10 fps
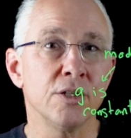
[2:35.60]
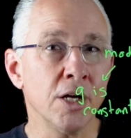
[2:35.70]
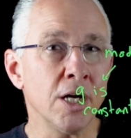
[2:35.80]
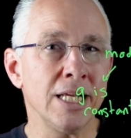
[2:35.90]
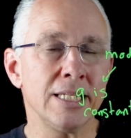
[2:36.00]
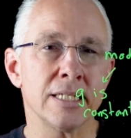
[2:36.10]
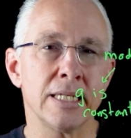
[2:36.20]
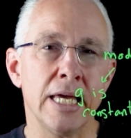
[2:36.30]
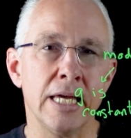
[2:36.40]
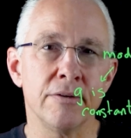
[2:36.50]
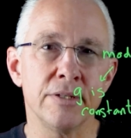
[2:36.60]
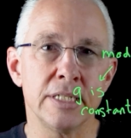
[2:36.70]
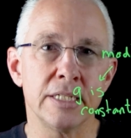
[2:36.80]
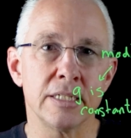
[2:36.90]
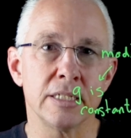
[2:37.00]
Not only does air
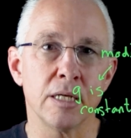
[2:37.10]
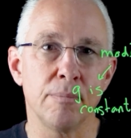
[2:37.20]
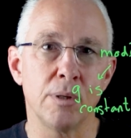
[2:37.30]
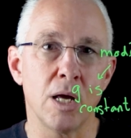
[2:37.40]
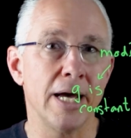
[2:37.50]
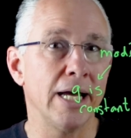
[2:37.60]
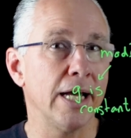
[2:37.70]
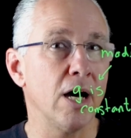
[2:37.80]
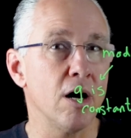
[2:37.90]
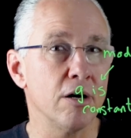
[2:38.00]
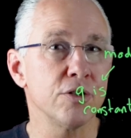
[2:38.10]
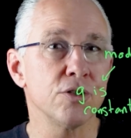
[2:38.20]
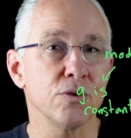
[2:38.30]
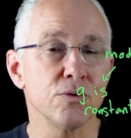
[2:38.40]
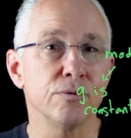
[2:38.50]
resistance apply a
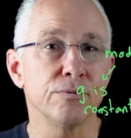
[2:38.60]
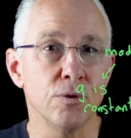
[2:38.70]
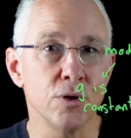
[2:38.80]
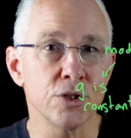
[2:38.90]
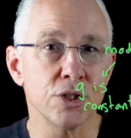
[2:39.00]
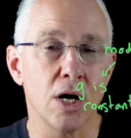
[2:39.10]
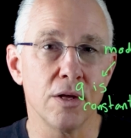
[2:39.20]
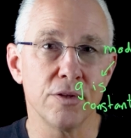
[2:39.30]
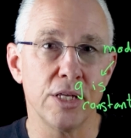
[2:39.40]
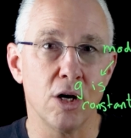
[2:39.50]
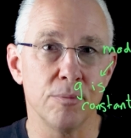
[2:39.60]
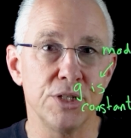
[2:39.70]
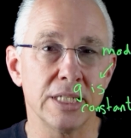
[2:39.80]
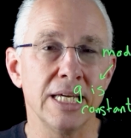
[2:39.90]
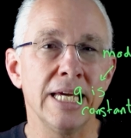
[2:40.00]
horizontal force on the
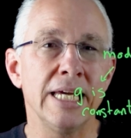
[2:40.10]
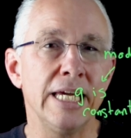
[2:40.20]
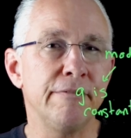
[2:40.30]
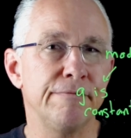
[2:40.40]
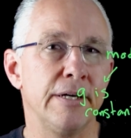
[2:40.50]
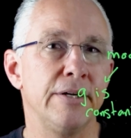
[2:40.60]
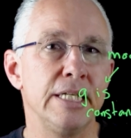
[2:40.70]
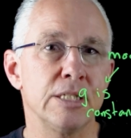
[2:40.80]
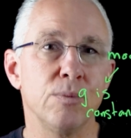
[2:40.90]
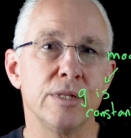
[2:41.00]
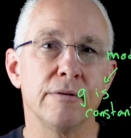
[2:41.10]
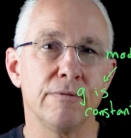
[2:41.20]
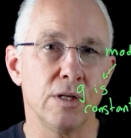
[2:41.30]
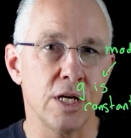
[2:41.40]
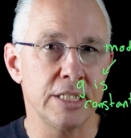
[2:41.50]
object, it varies with the
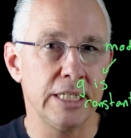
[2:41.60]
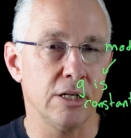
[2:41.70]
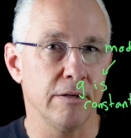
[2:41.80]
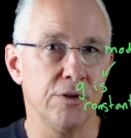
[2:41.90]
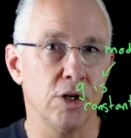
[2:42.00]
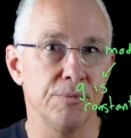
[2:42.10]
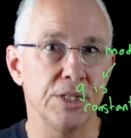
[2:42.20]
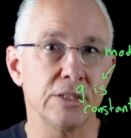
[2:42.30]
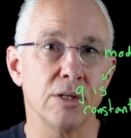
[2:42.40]
velocity of the object.